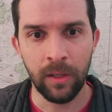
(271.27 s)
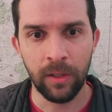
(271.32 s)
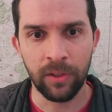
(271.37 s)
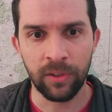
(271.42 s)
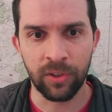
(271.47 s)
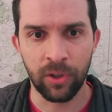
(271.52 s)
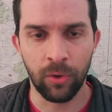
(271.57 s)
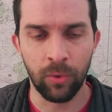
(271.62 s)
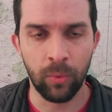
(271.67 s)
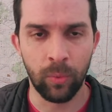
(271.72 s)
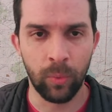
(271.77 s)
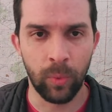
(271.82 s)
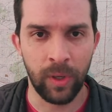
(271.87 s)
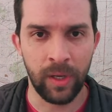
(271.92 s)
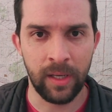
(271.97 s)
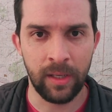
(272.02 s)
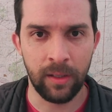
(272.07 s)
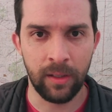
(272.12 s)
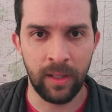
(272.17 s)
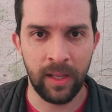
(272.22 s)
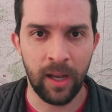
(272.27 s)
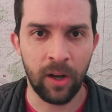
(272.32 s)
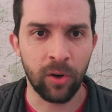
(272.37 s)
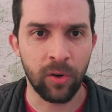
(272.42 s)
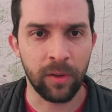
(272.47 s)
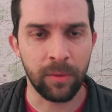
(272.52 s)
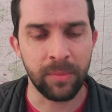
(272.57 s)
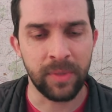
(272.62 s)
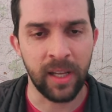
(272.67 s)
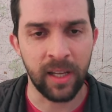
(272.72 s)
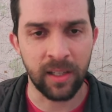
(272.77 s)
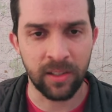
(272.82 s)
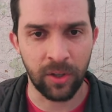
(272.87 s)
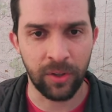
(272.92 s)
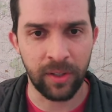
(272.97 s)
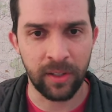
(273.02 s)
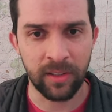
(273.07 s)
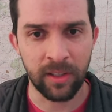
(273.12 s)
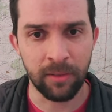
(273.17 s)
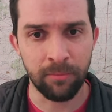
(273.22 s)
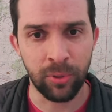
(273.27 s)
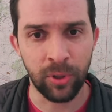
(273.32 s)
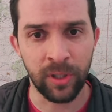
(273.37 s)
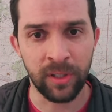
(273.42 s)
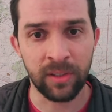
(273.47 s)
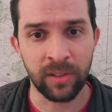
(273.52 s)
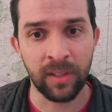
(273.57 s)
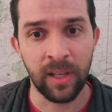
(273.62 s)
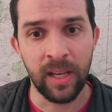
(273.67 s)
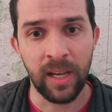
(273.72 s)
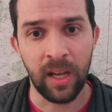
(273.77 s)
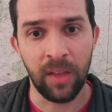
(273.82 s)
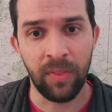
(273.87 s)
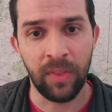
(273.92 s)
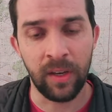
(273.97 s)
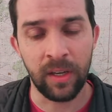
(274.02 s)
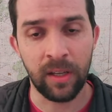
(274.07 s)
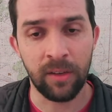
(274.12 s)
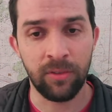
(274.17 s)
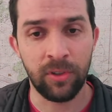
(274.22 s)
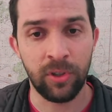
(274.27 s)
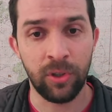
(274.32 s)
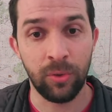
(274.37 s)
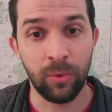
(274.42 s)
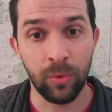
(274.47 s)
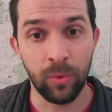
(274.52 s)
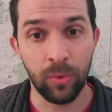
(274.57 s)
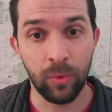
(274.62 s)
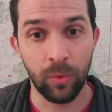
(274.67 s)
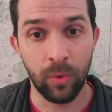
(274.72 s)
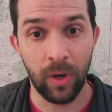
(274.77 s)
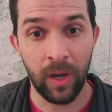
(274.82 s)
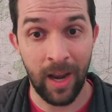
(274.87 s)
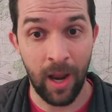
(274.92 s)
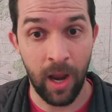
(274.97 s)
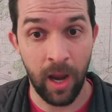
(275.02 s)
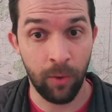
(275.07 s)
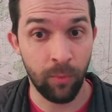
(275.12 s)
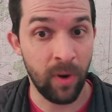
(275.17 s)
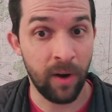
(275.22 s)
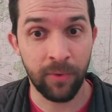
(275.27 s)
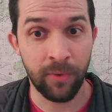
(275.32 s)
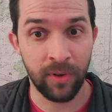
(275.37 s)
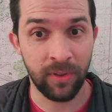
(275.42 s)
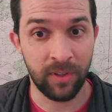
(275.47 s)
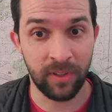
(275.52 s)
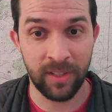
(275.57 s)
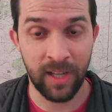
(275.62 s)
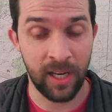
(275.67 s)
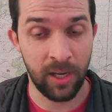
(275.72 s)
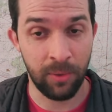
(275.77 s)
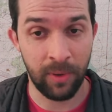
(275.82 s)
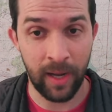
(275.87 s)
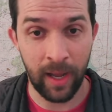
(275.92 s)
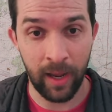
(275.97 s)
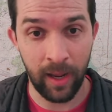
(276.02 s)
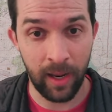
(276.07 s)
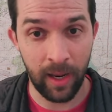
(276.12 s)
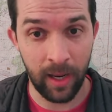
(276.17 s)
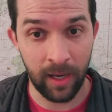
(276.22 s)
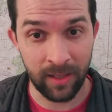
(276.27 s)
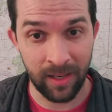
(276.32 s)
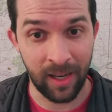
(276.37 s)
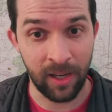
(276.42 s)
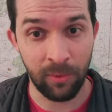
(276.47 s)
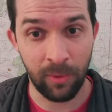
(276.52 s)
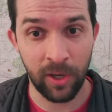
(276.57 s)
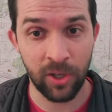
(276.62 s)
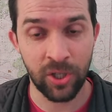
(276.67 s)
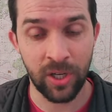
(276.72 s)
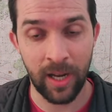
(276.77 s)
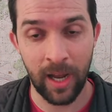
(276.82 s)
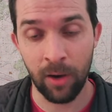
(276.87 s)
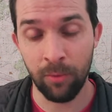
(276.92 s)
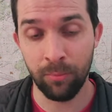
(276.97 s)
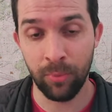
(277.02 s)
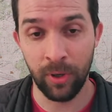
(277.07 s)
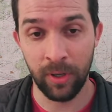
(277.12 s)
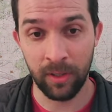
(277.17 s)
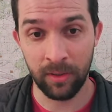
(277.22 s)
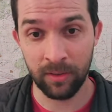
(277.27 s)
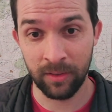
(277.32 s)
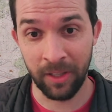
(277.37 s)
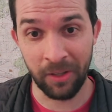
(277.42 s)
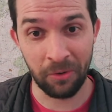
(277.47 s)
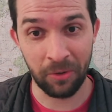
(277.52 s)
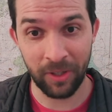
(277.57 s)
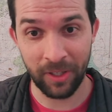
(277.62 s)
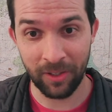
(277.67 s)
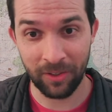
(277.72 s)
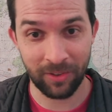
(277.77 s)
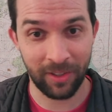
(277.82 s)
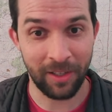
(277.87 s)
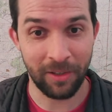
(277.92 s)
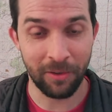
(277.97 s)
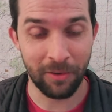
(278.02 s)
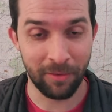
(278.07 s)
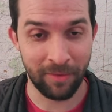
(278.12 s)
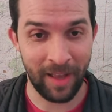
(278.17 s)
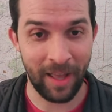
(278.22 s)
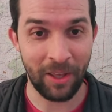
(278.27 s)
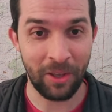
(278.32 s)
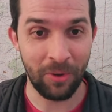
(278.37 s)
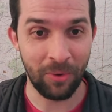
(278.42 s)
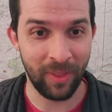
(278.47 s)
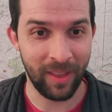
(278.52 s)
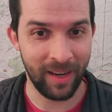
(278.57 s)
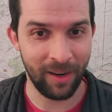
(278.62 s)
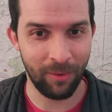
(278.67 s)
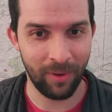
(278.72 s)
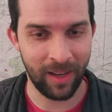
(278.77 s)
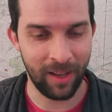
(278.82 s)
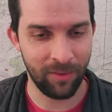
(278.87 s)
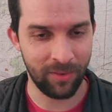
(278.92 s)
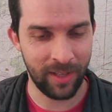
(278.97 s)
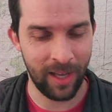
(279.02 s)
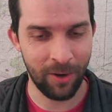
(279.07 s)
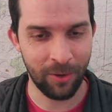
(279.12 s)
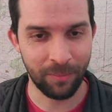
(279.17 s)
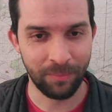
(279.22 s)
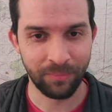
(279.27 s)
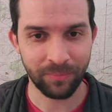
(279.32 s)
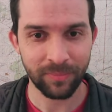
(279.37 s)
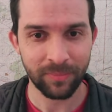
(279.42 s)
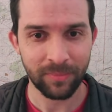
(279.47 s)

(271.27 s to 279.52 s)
So when the algorithm takes all these inputs, it then gives you a reference attenuation output. It's literally a single value that it gives out.